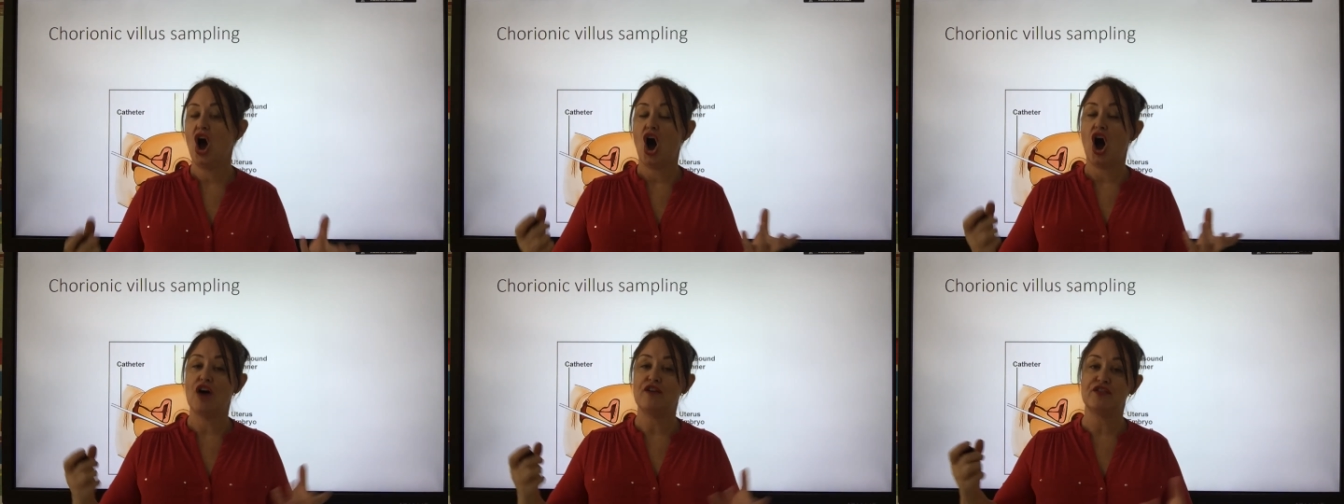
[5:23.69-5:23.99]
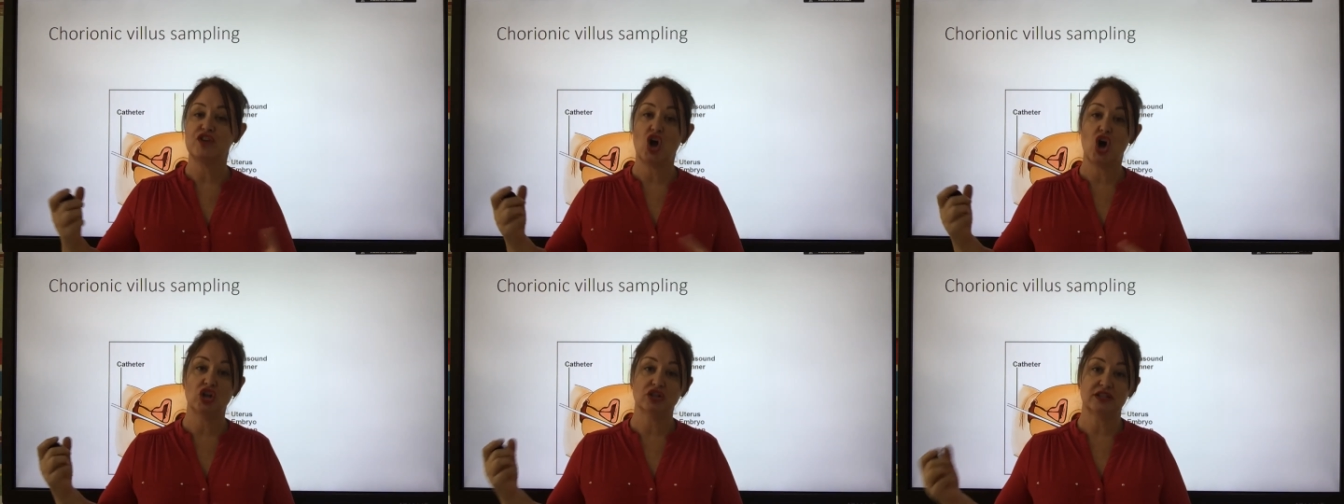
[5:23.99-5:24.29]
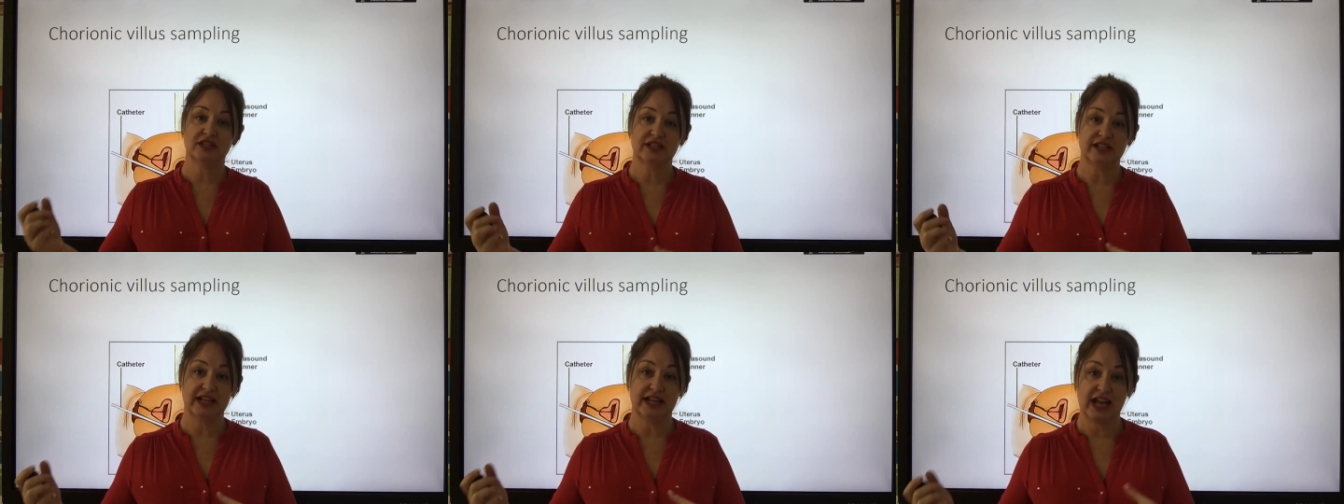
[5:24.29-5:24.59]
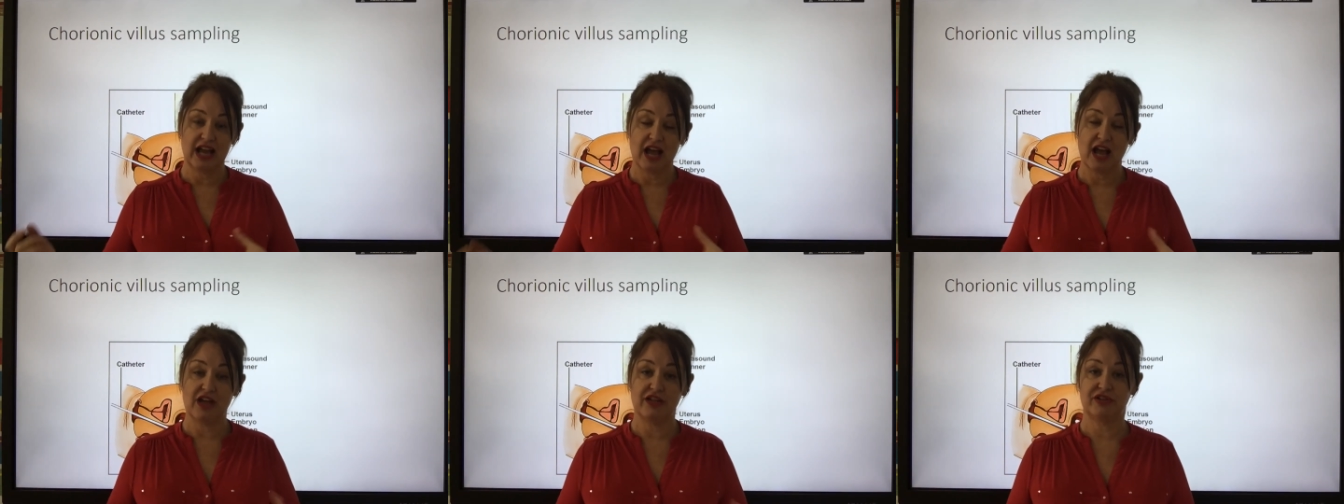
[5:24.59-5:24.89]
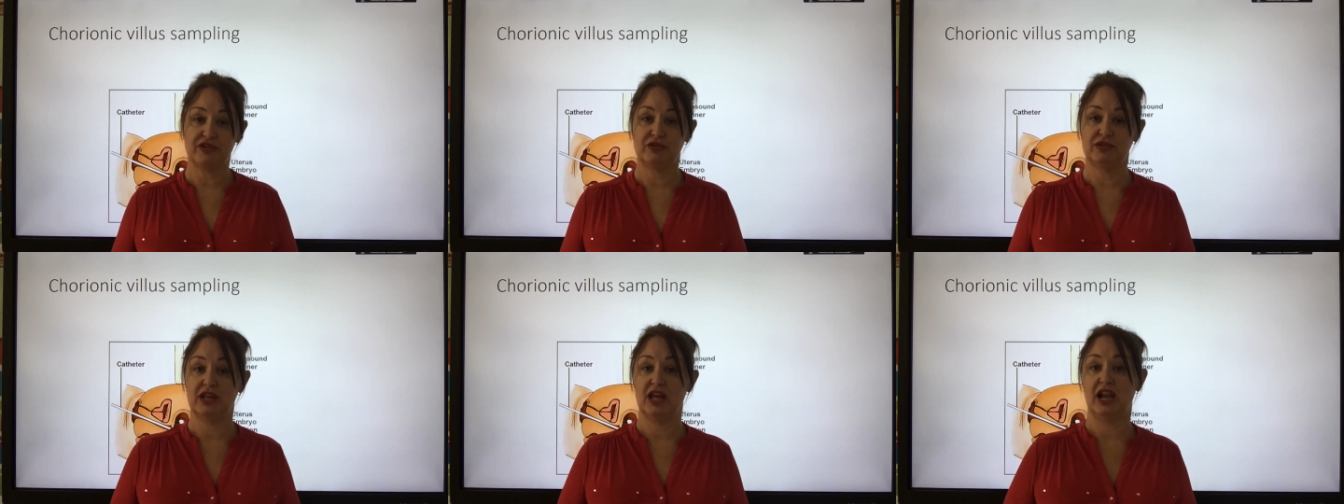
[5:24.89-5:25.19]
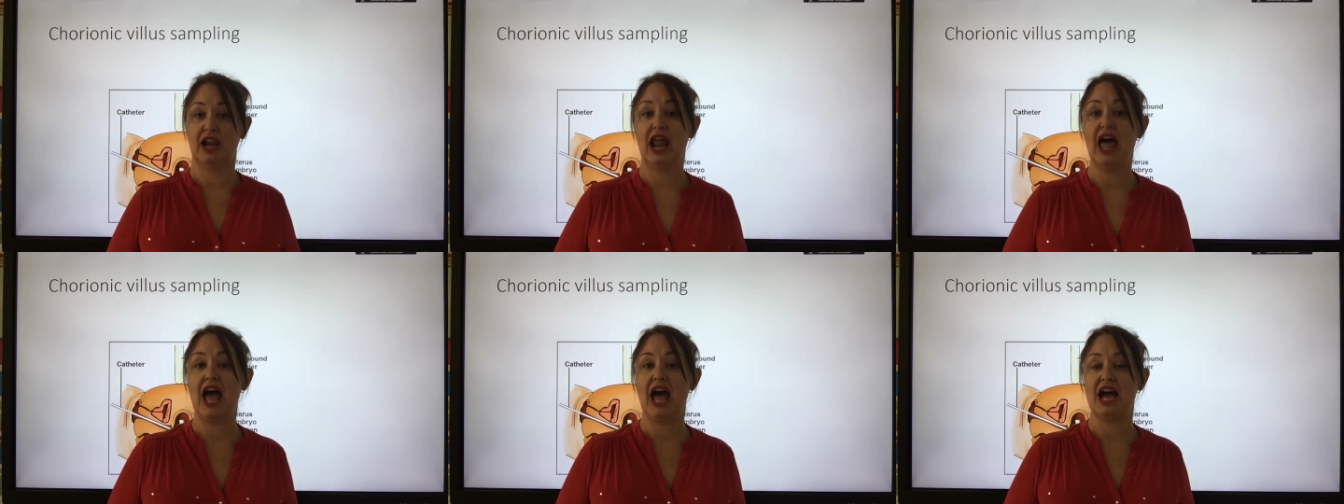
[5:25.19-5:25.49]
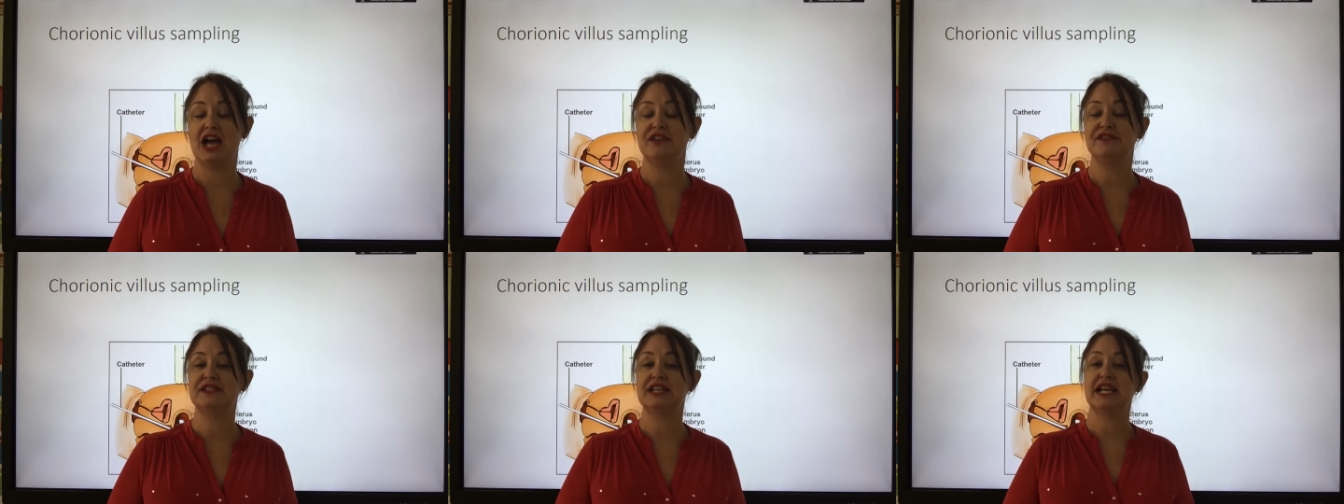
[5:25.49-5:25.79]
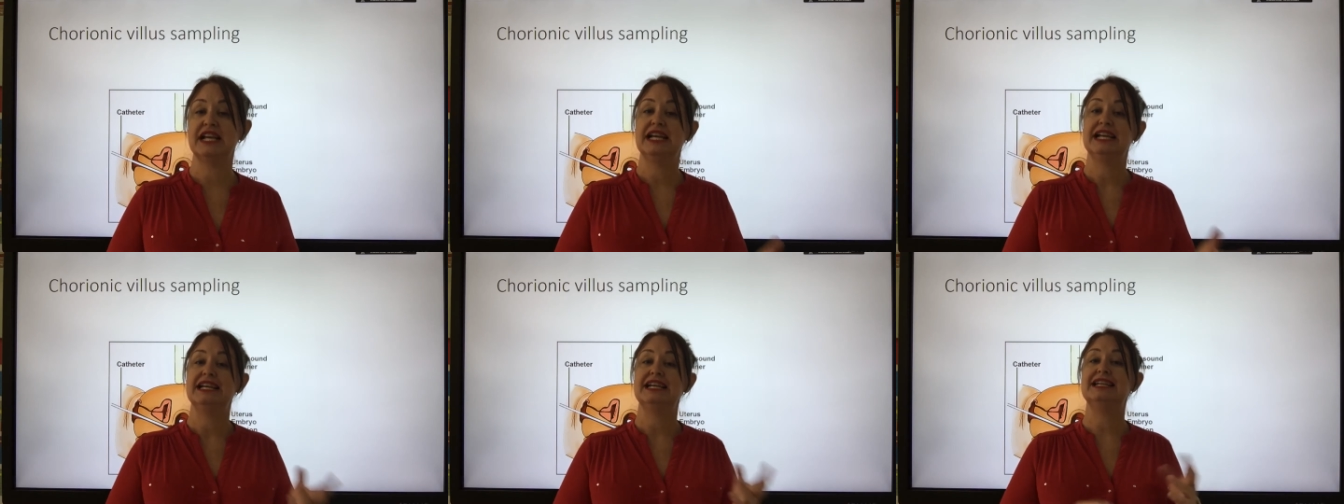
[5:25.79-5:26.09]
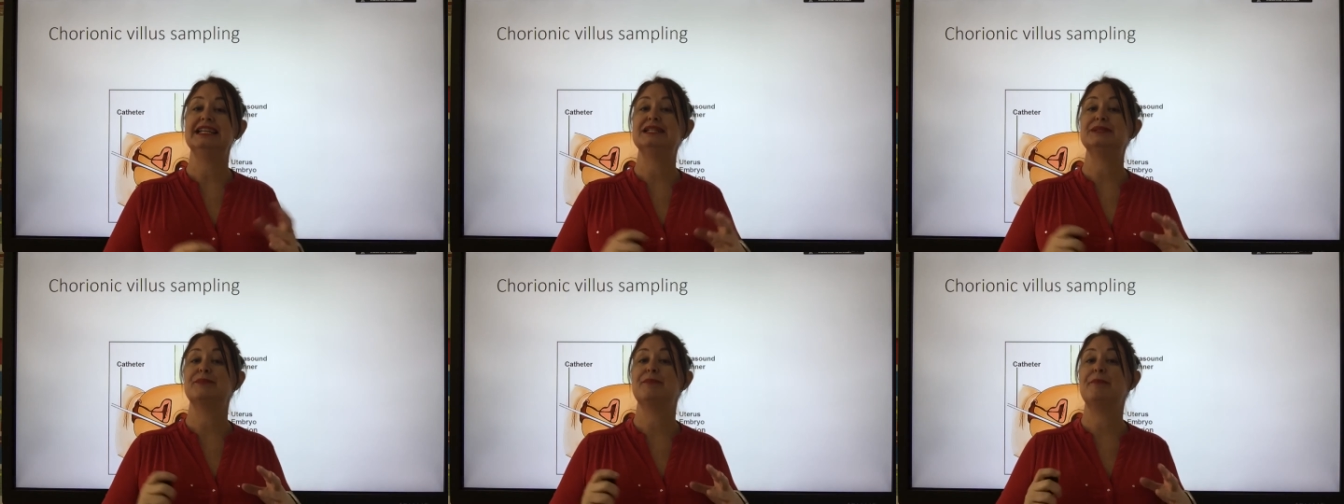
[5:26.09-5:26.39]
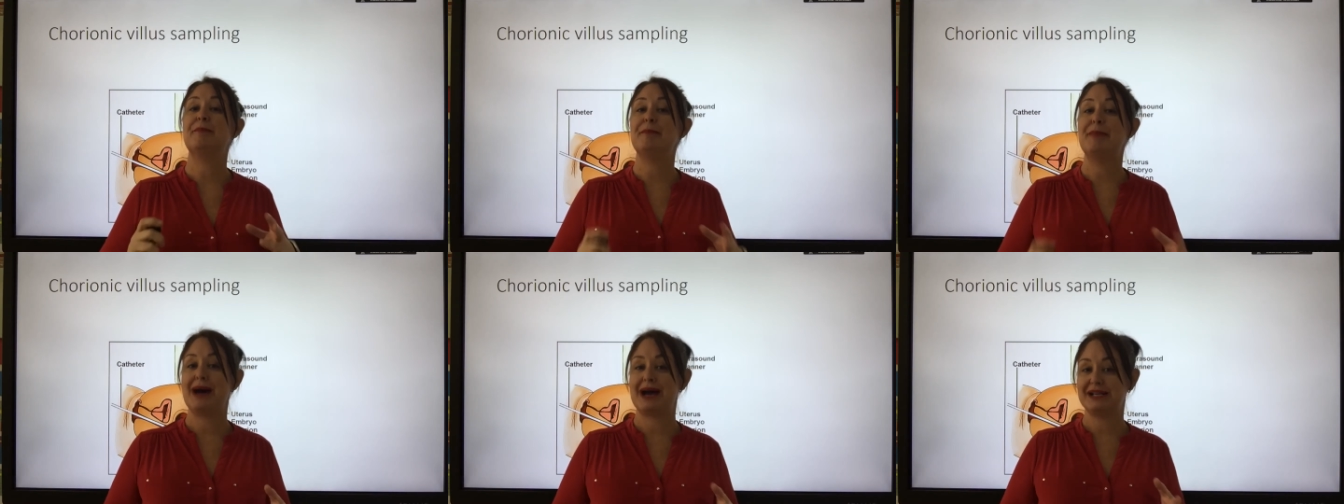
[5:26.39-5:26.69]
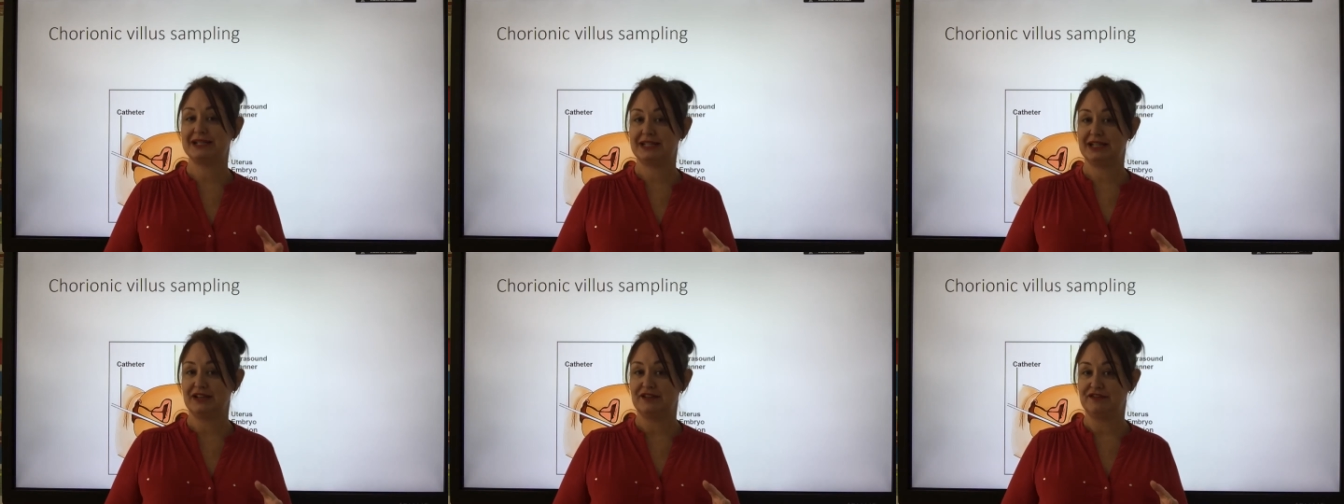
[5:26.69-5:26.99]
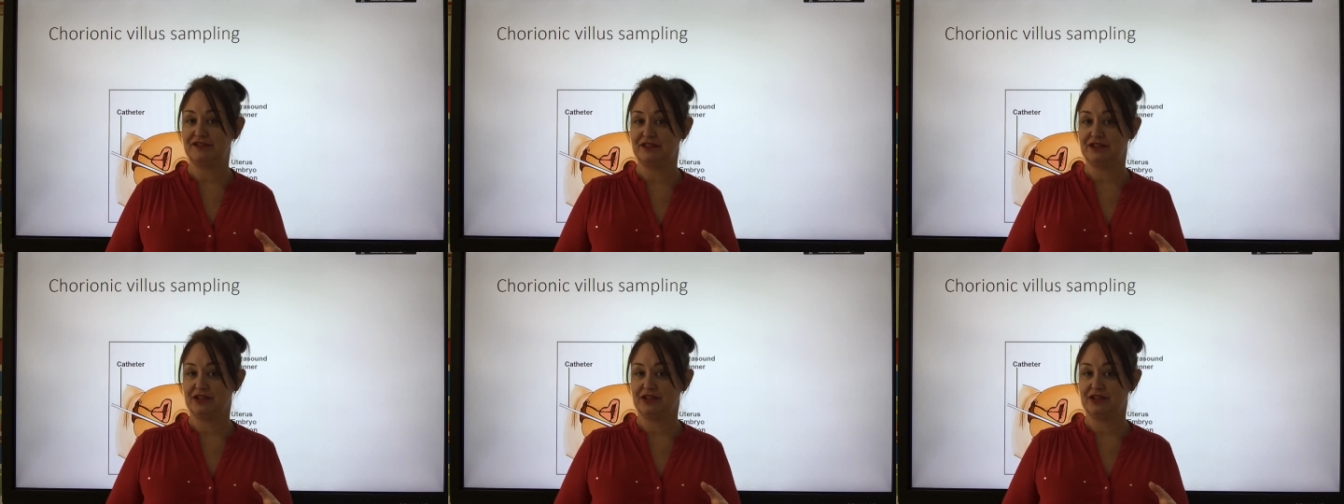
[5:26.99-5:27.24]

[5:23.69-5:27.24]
of constant care through their lives is massive.